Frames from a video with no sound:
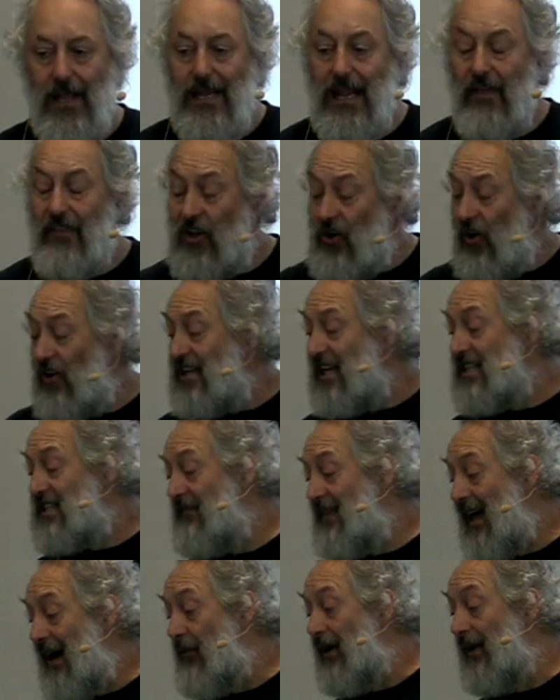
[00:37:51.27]
Now, the context
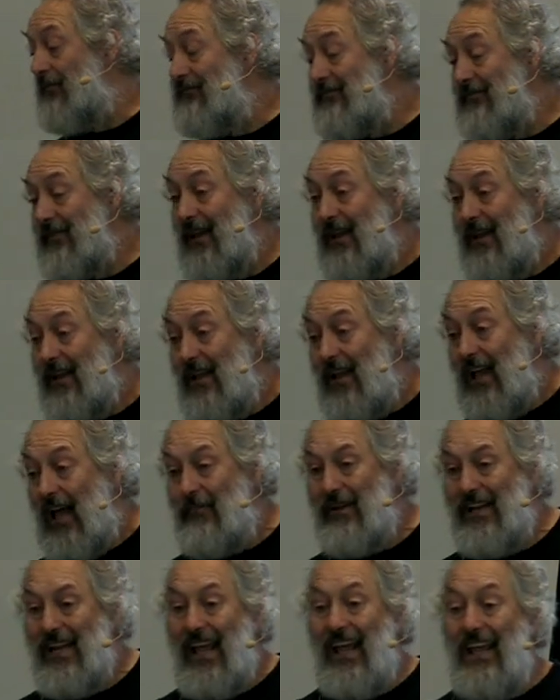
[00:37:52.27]
of that one,
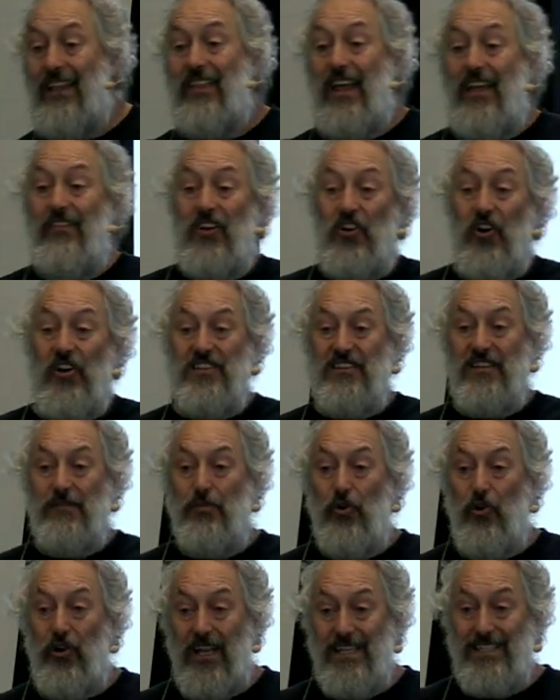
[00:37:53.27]
I mean, in, in the context of the
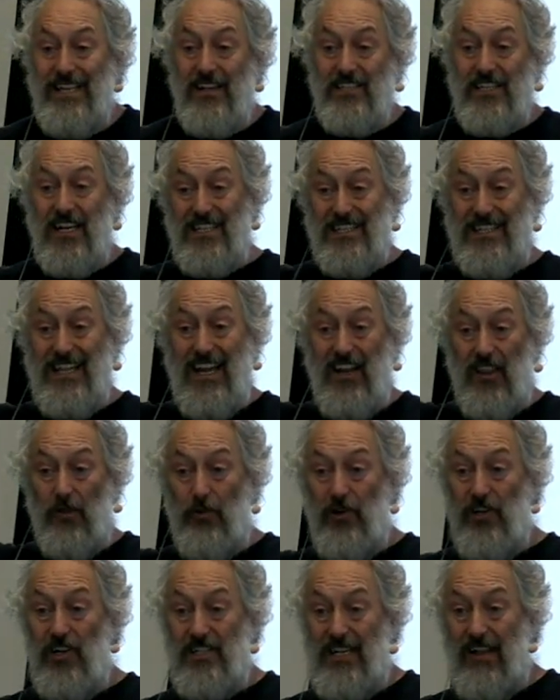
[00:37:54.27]
book, it sounds like it's the end of
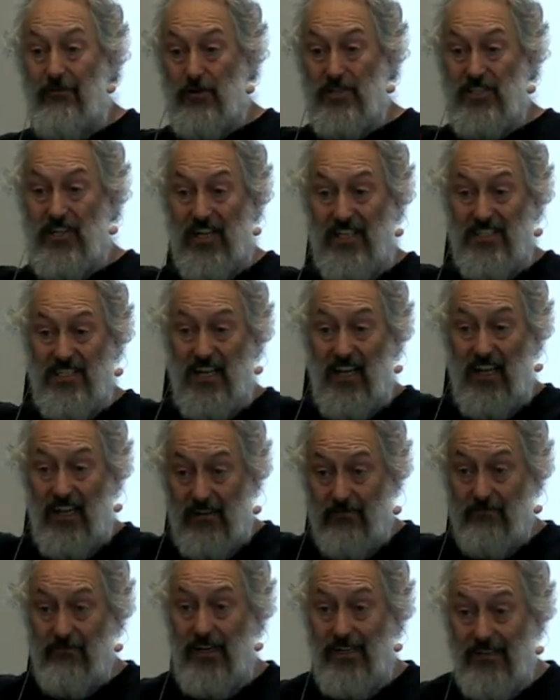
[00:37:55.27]
the world and everyone's going to
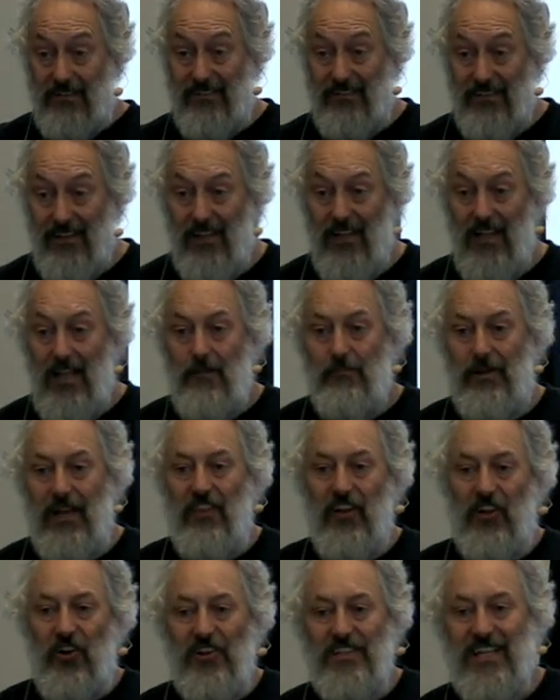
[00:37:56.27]
die, right? But
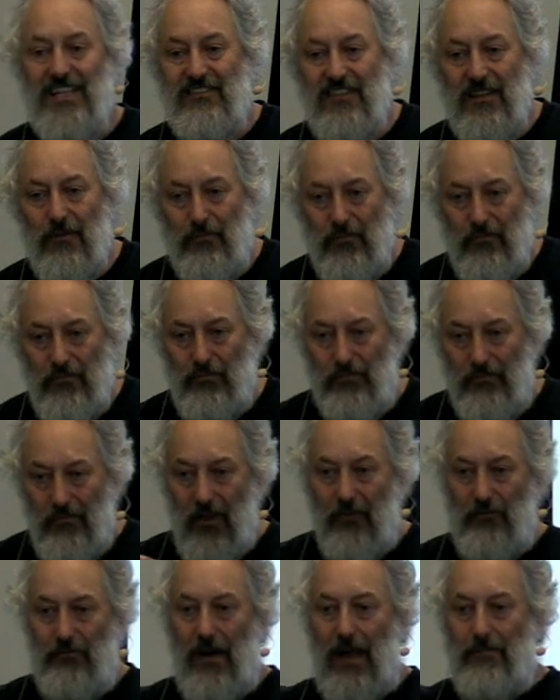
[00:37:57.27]
in the context of,
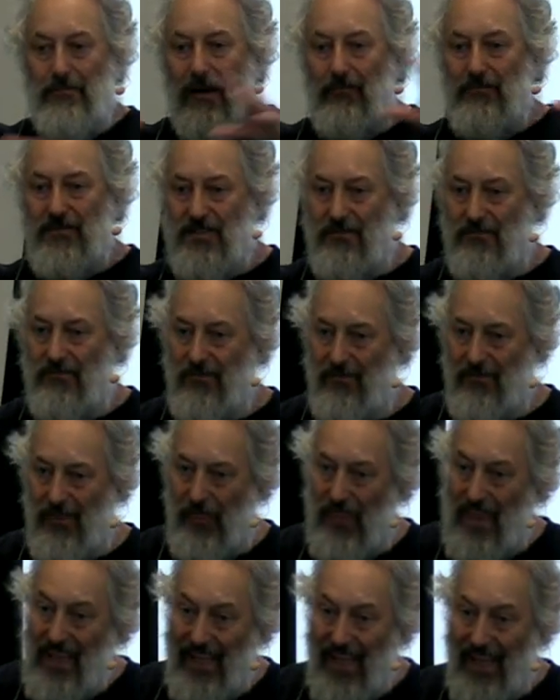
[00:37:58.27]
the, of my mum's
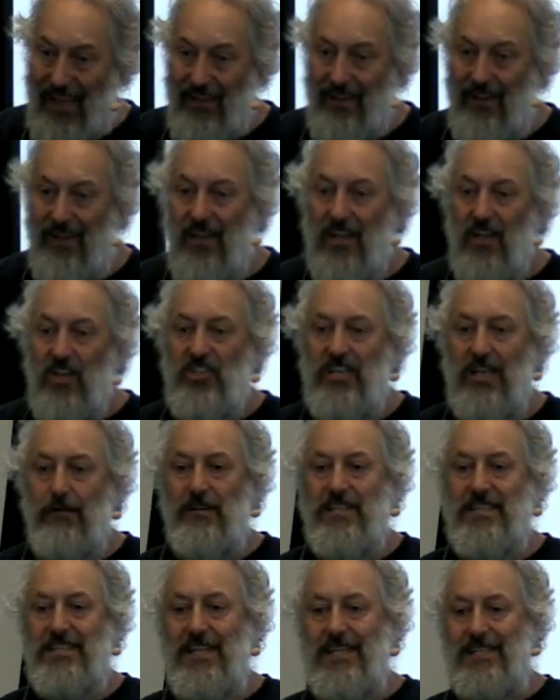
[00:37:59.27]
thinking, she
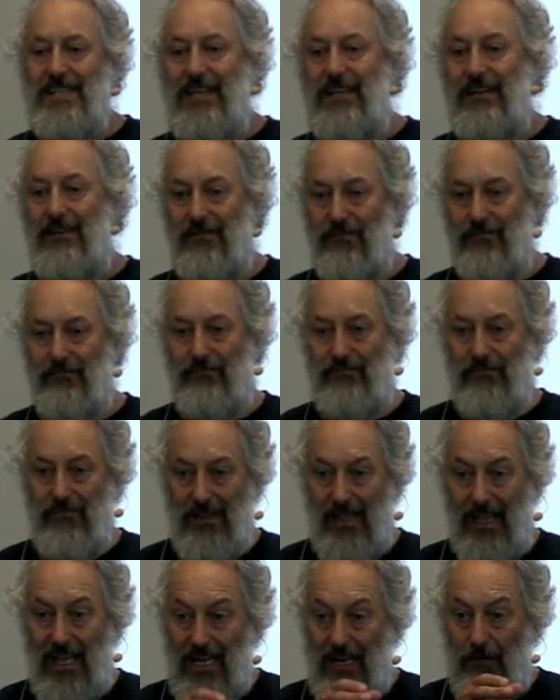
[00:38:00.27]
was sitting
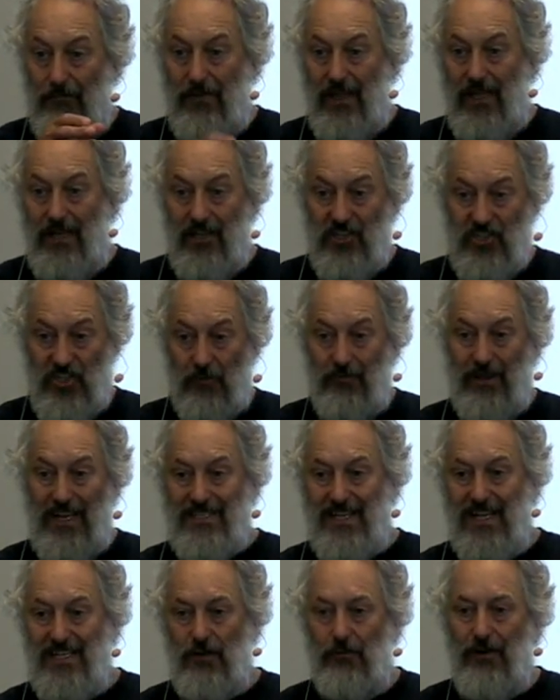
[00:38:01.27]
in a, in a
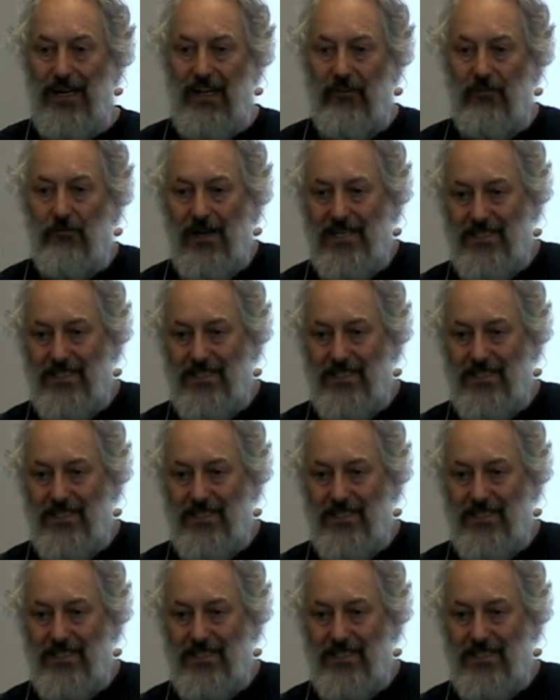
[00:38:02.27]
shopping centre waiting for